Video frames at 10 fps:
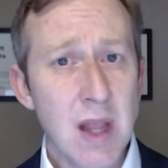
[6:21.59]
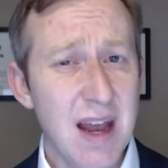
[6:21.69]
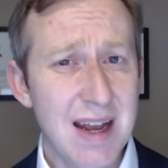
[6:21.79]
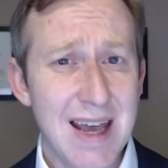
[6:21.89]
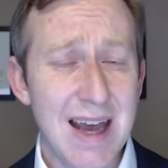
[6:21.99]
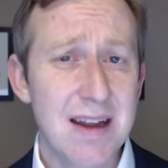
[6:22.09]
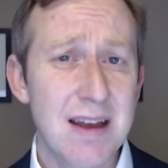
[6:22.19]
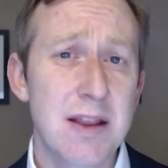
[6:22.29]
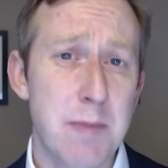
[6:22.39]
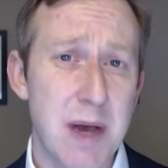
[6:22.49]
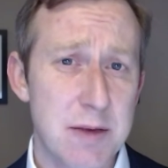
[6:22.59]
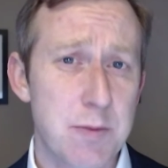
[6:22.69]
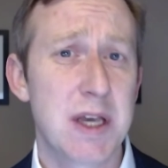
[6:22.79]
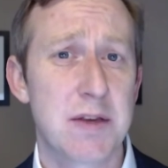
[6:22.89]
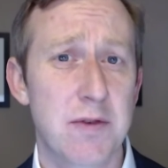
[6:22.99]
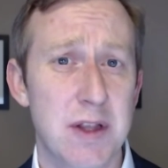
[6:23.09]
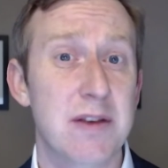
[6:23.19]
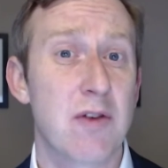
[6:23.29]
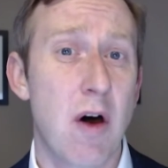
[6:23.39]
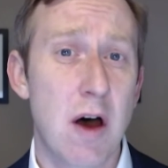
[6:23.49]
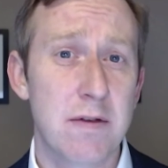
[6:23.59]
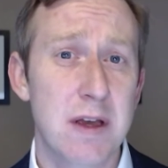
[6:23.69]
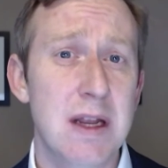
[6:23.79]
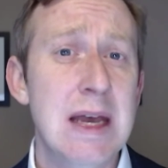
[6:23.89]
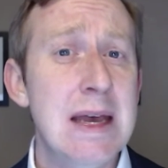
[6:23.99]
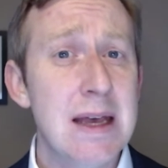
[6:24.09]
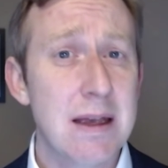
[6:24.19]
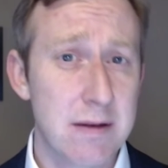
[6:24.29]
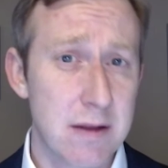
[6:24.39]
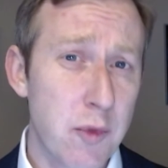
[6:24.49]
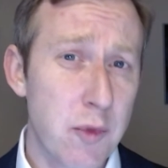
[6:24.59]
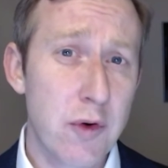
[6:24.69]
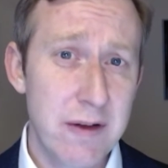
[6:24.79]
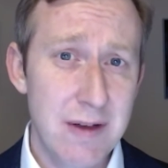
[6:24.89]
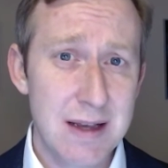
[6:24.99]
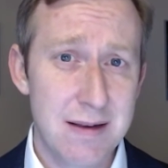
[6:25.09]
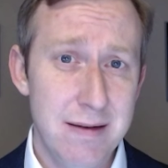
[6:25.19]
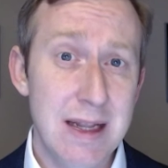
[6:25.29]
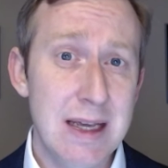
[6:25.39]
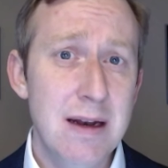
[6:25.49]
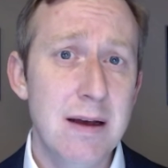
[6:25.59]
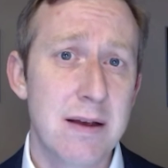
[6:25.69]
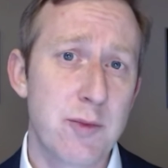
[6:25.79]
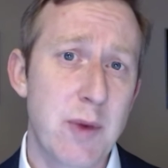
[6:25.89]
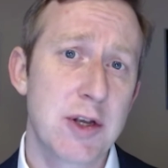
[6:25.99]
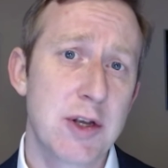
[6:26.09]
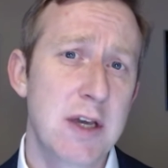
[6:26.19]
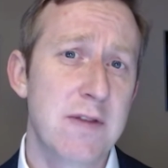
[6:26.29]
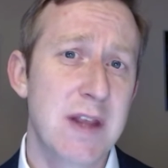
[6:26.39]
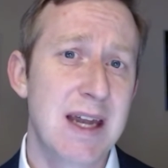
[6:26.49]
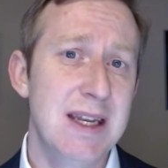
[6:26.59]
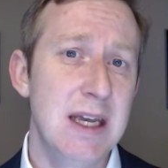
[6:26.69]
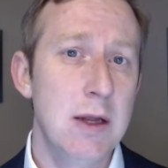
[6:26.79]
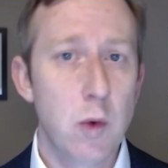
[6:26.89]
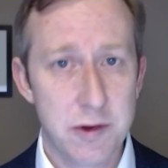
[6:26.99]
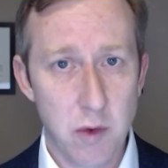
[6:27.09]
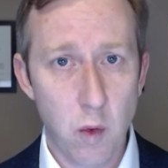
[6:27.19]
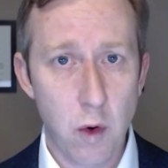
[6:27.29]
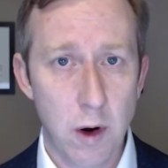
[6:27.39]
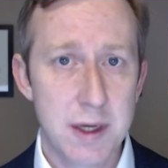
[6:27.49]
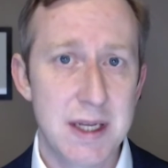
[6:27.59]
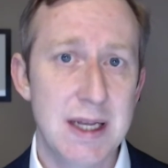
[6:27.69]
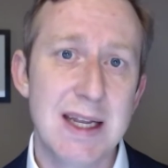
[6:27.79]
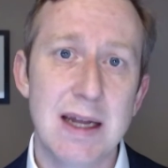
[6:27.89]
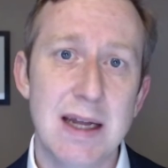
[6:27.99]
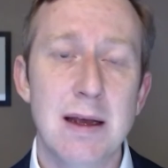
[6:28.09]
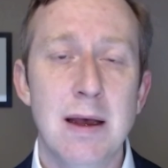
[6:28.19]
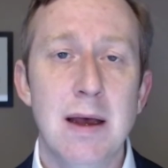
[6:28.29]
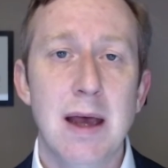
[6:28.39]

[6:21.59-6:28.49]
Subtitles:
And again, the best place for this often is the previous deed, especially if that deed was a warranty deed,